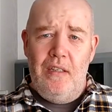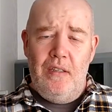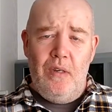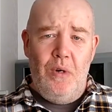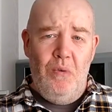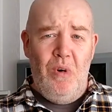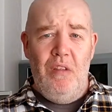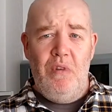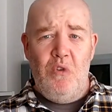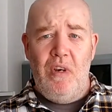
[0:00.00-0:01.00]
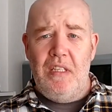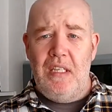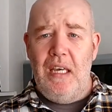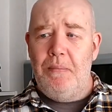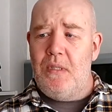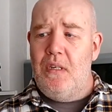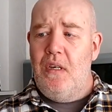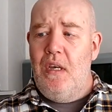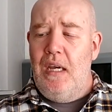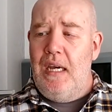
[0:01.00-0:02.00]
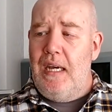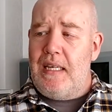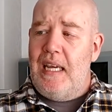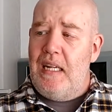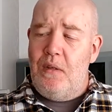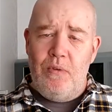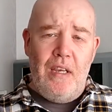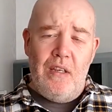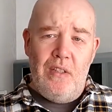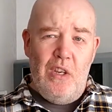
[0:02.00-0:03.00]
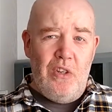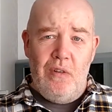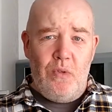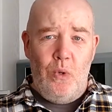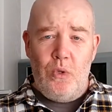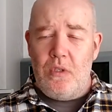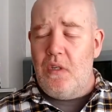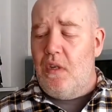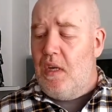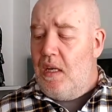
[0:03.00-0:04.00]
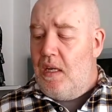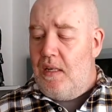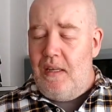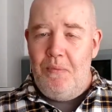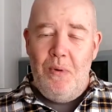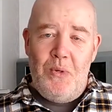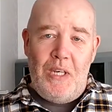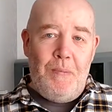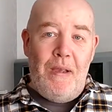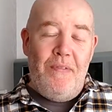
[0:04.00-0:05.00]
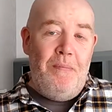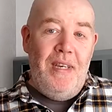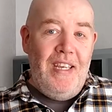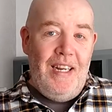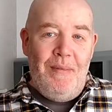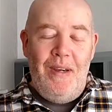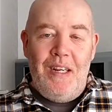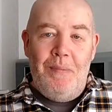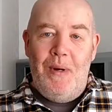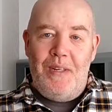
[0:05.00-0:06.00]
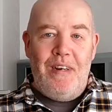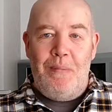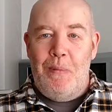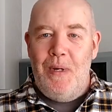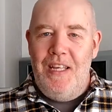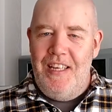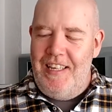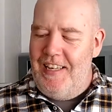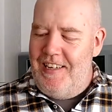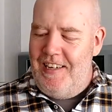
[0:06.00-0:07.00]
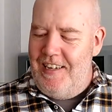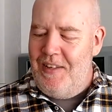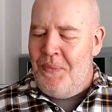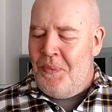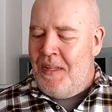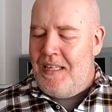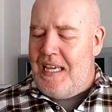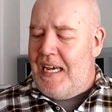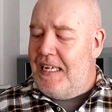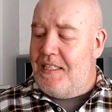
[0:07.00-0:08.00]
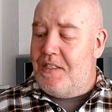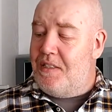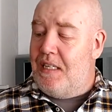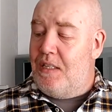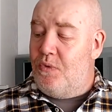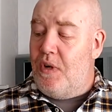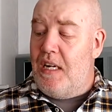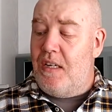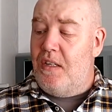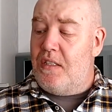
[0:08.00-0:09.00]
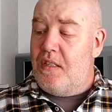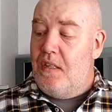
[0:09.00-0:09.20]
So another one of the Ridge Racer games. Again, in great condition, of course. Yeah, what would you expect from me? You know what I mean? I'm going to buy crap, am I? Yeah, it's really good.